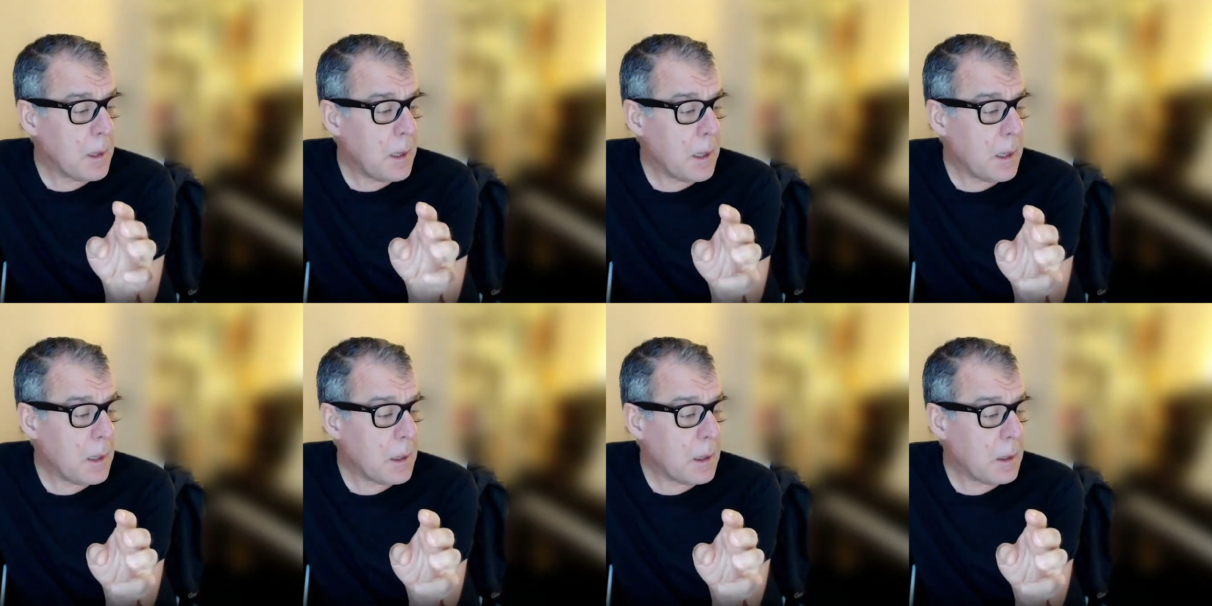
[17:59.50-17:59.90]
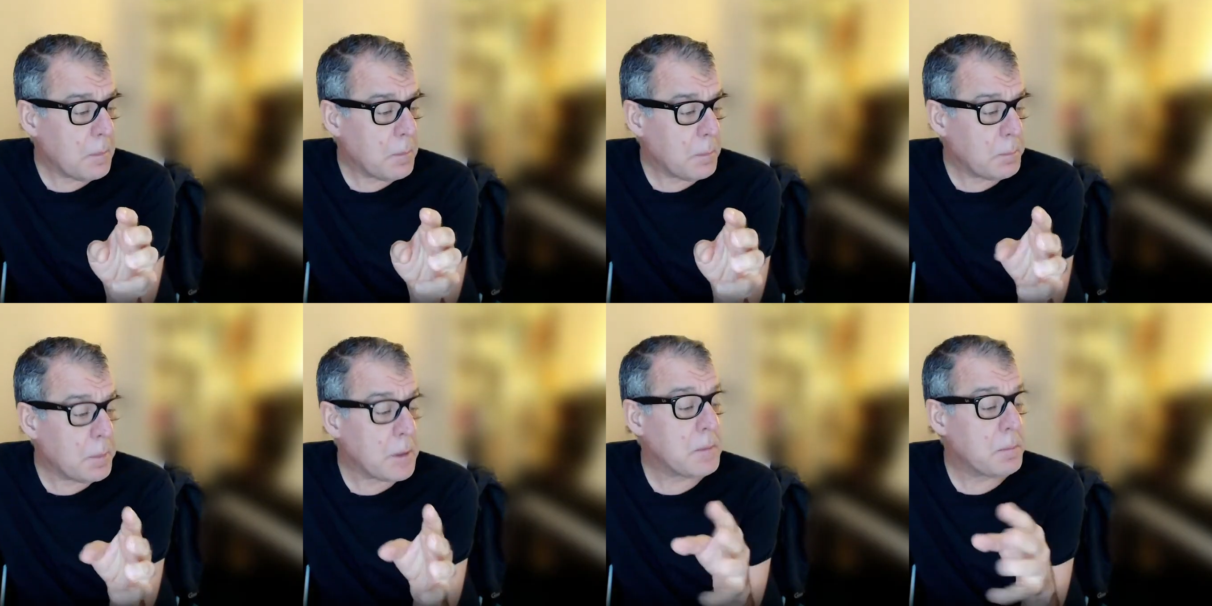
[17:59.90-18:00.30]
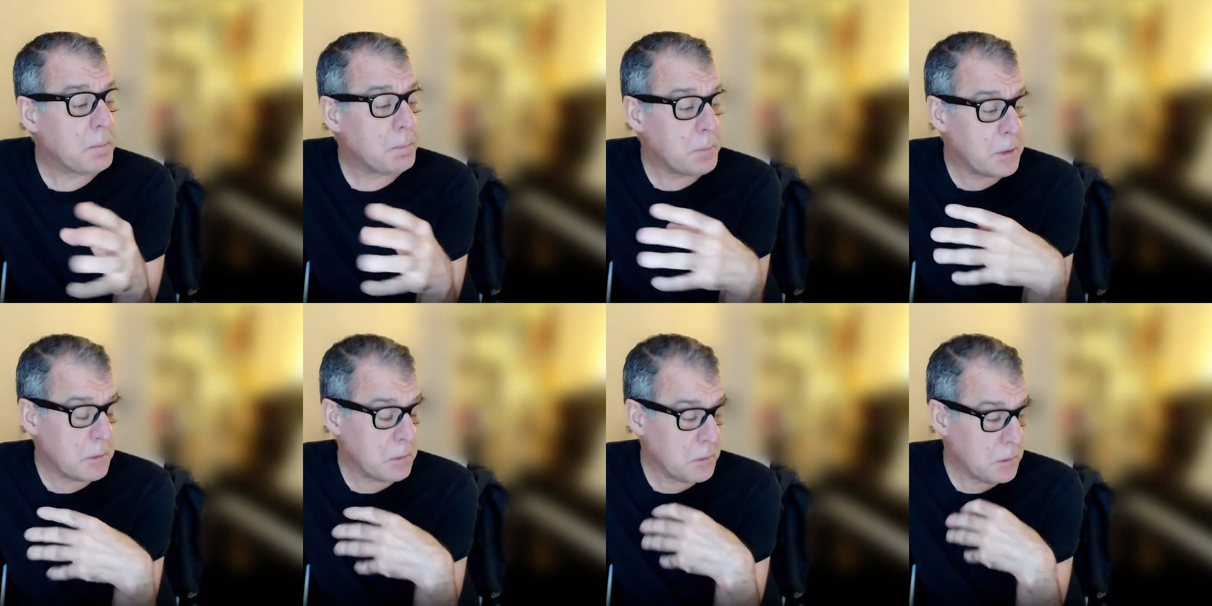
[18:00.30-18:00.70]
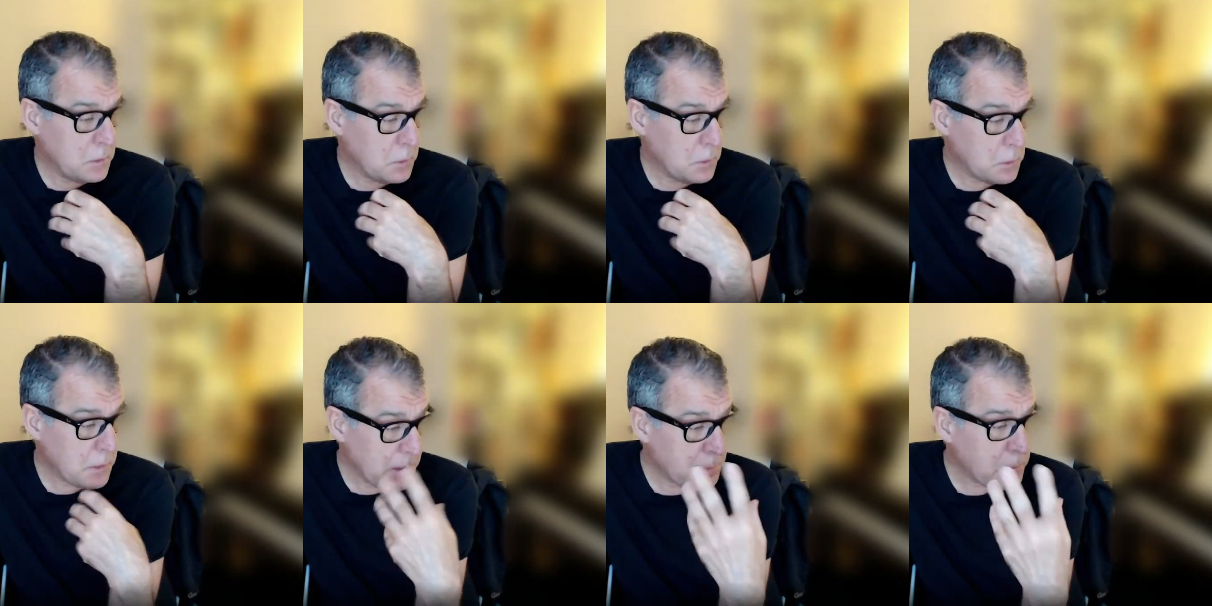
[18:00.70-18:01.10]
But
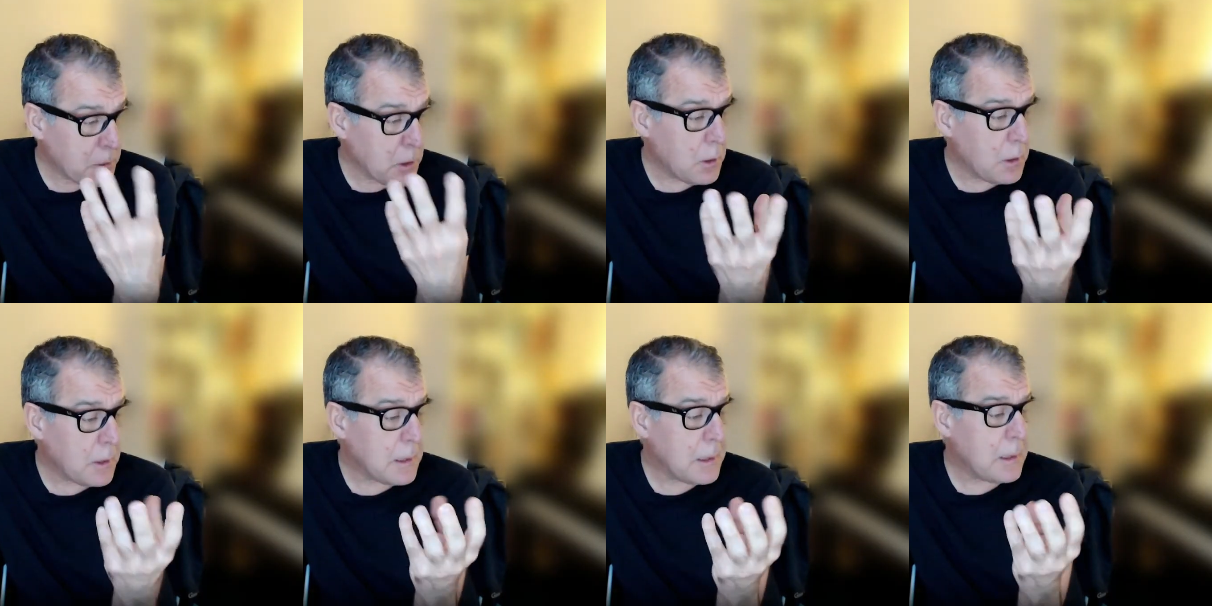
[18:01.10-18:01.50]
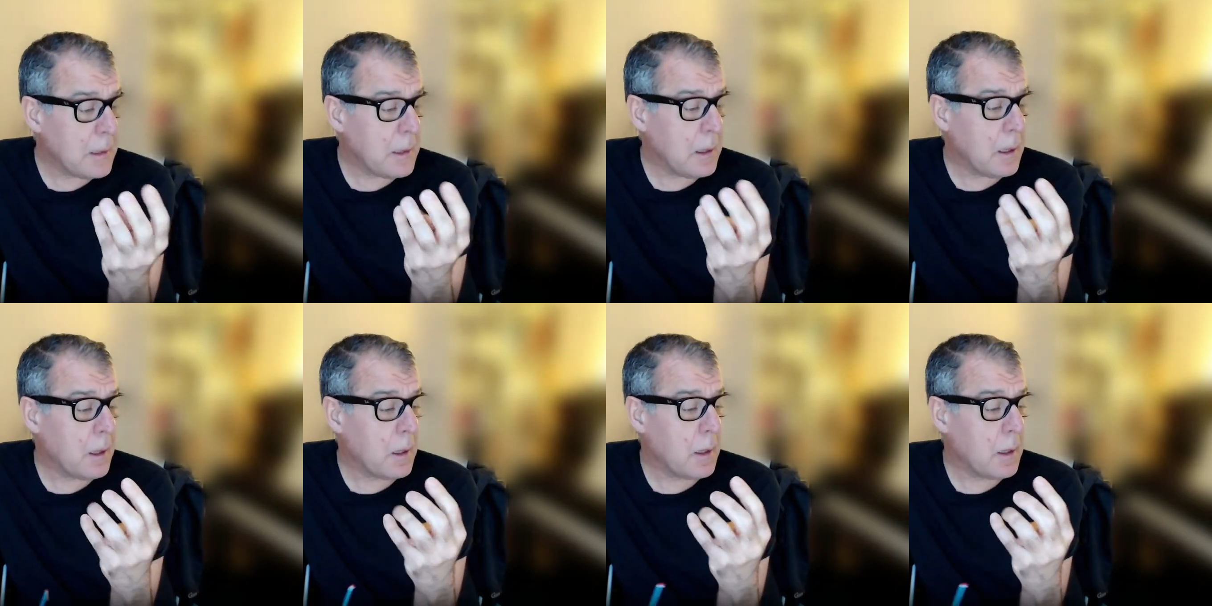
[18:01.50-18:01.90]
you keep going,